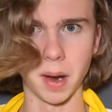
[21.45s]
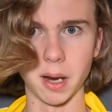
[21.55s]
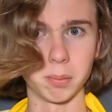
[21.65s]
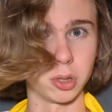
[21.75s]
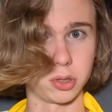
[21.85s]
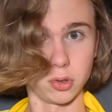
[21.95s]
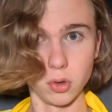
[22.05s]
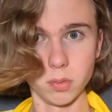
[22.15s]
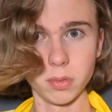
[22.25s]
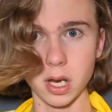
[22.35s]
I
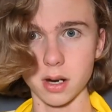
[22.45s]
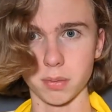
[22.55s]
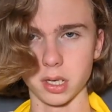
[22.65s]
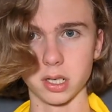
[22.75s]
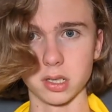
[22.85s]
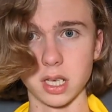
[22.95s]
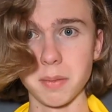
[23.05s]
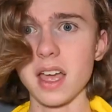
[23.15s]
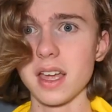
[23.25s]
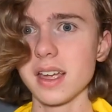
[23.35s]
presume they're a pretty good team.